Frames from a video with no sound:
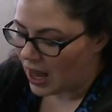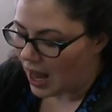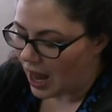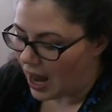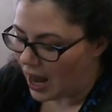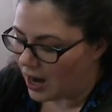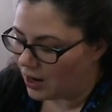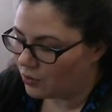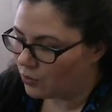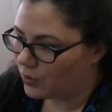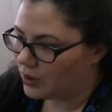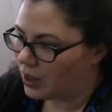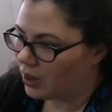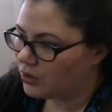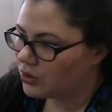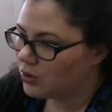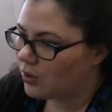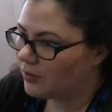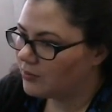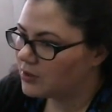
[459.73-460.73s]
And we
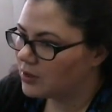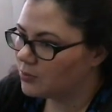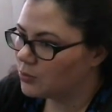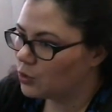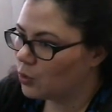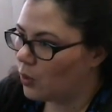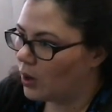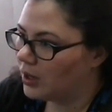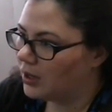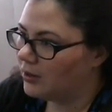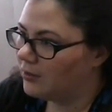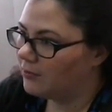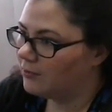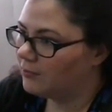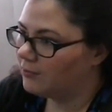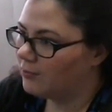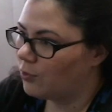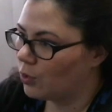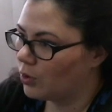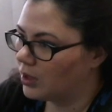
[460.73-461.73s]
also have some
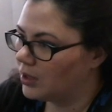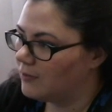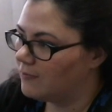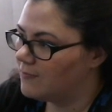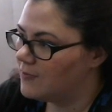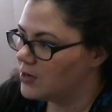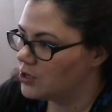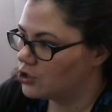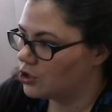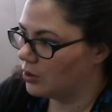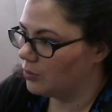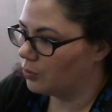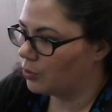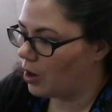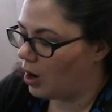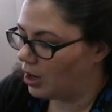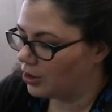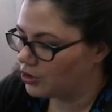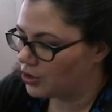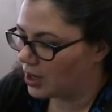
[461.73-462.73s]
2040 vision
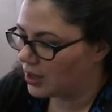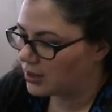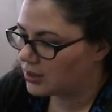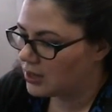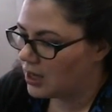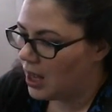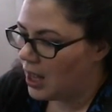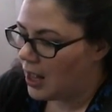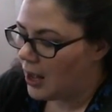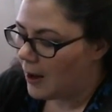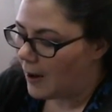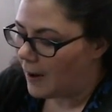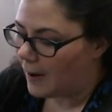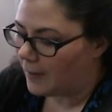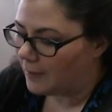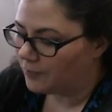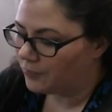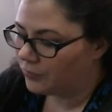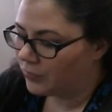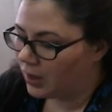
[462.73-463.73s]
projects.
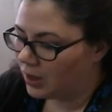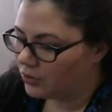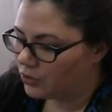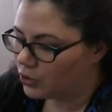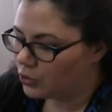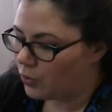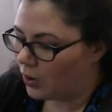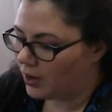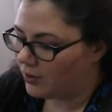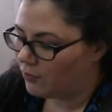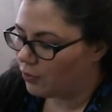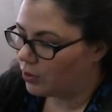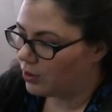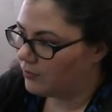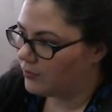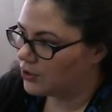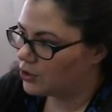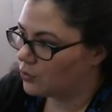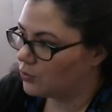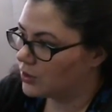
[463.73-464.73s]
Um, the 2040
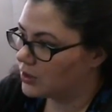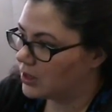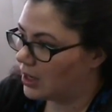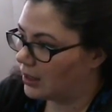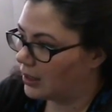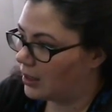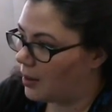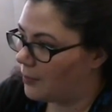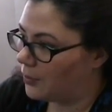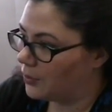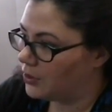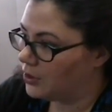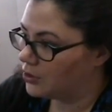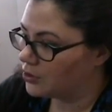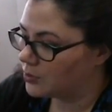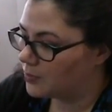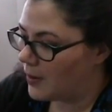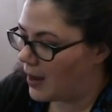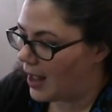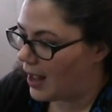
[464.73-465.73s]
vision was done a couple of
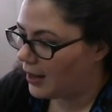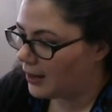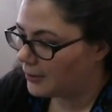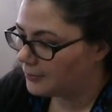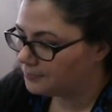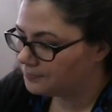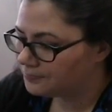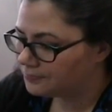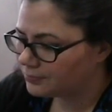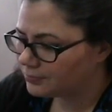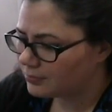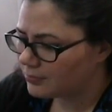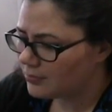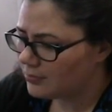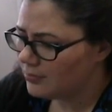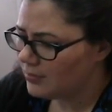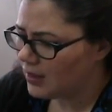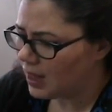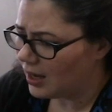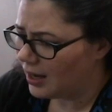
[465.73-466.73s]
years back,
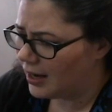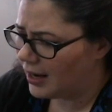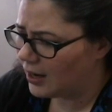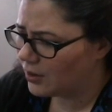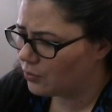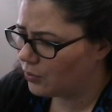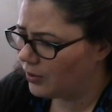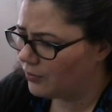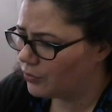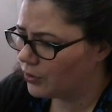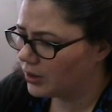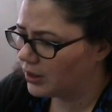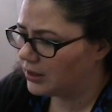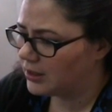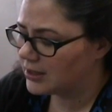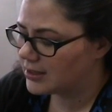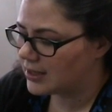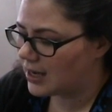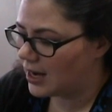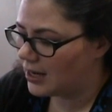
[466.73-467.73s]
and we've really
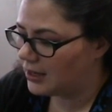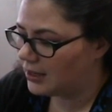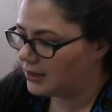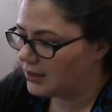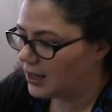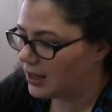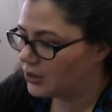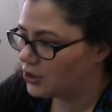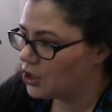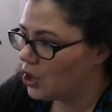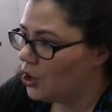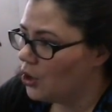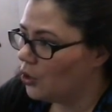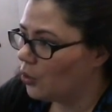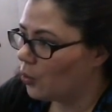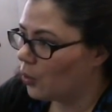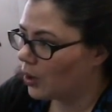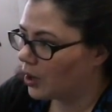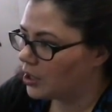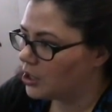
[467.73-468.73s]
decided that
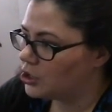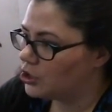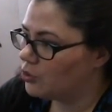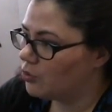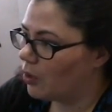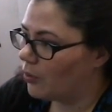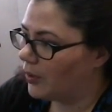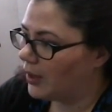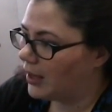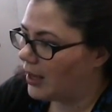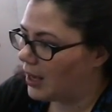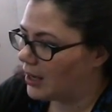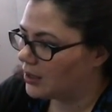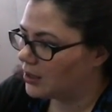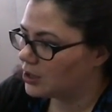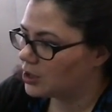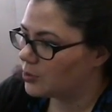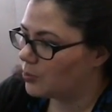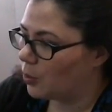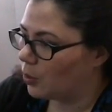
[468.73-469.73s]
we're going to do what we can
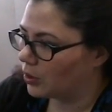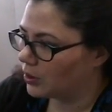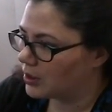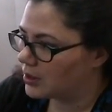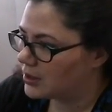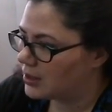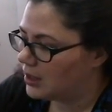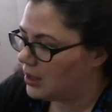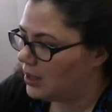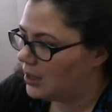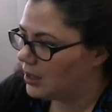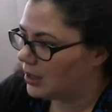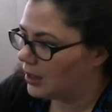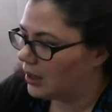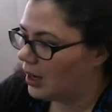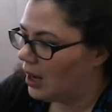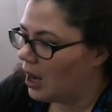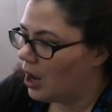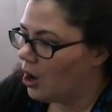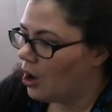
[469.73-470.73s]
to support the city
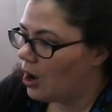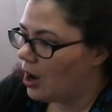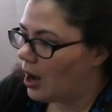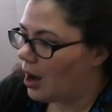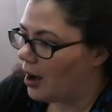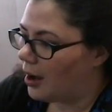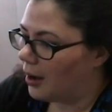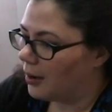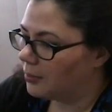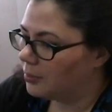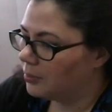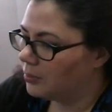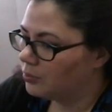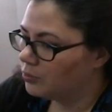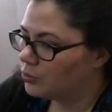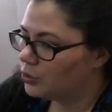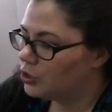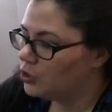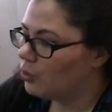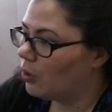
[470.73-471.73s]
and um,
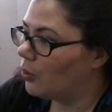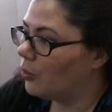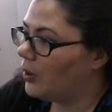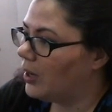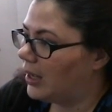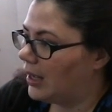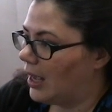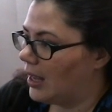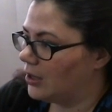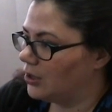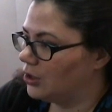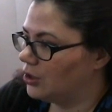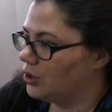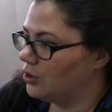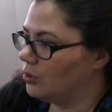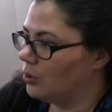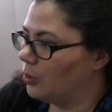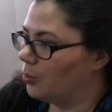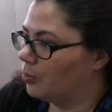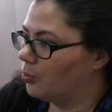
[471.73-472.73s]
do what we can
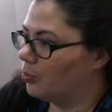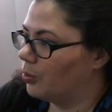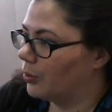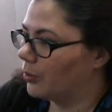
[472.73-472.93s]
to